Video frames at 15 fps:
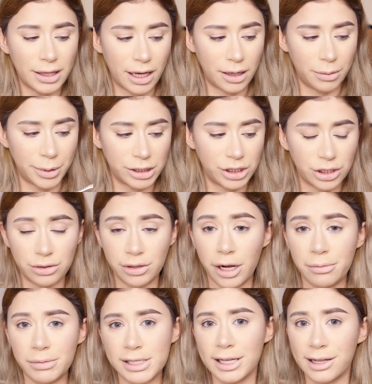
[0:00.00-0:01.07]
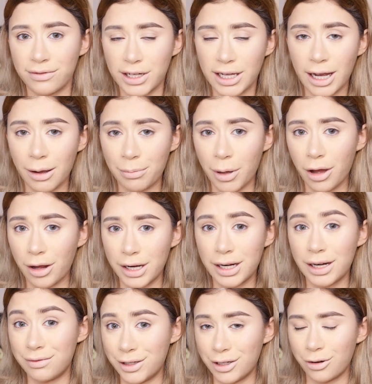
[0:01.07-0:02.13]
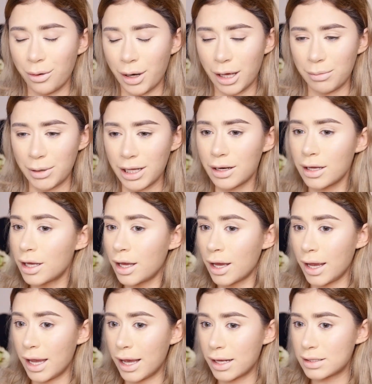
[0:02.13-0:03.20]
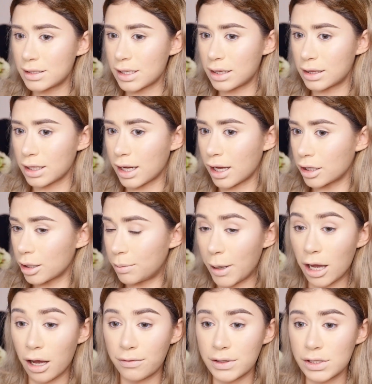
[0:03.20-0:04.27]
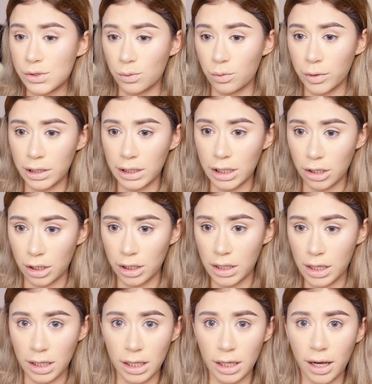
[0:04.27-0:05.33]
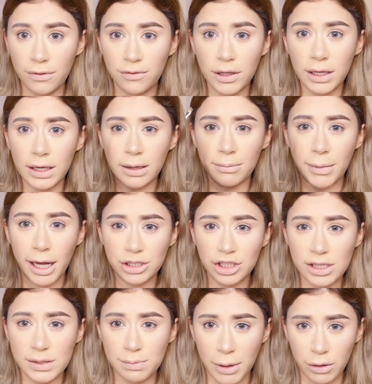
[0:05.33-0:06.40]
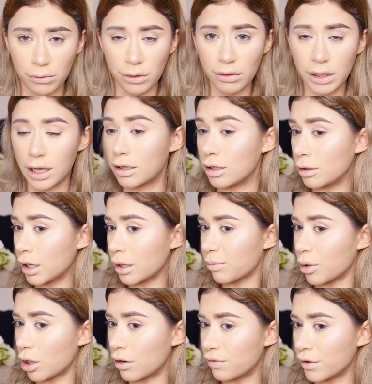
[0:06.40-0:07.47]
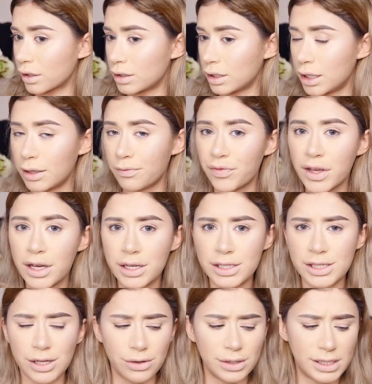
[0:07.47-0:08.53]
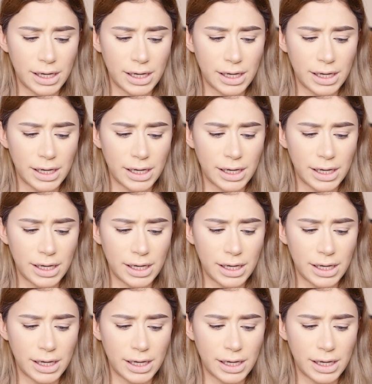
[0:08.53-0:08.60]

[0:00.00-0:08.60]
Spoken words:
get a bunch of crumbs lifting up on it, if you know what I mean. And the color payoff is really good, and I feel like it matches my root color like perfectly. So